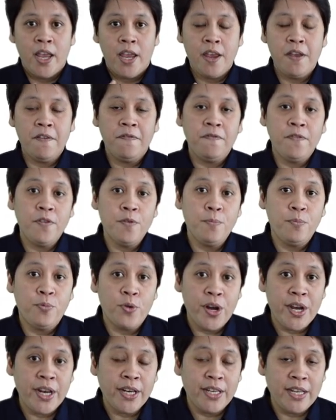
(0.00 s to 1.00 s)
if you
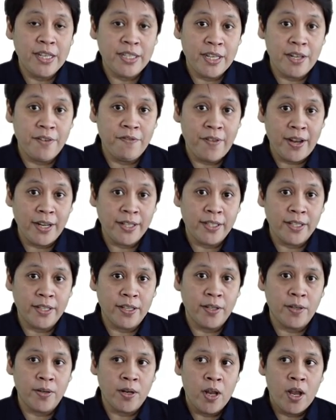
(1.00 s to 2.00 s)
bring
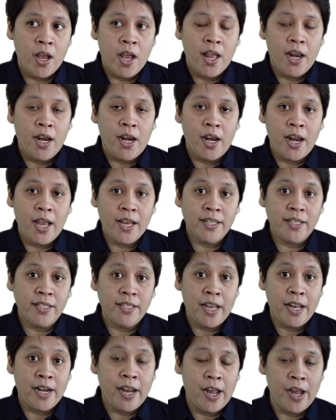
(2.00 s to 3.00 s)
disinfectant less
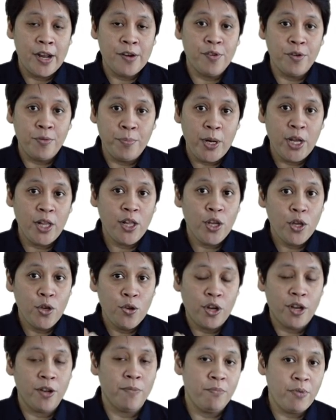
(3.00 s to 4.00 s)
than 100 ml,
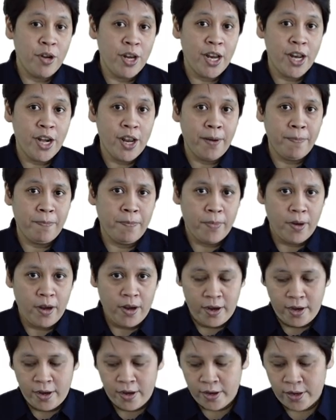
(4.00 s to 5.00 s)
you can bring it up
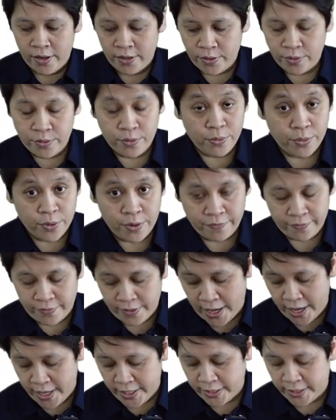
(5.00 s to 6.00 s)
to the
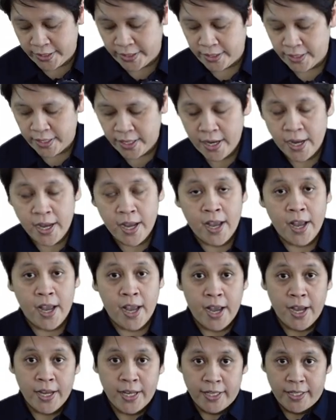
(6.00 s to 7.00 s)
flights.
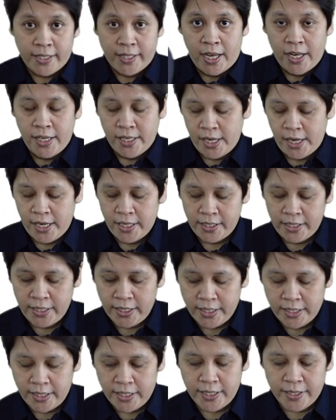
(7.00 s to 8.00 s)

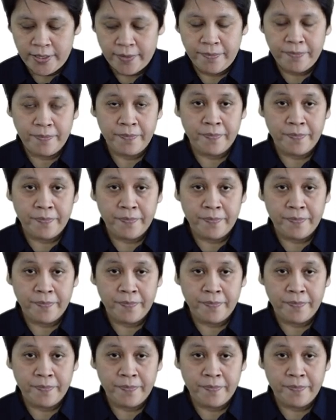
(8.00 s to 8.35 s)
Sunglasses,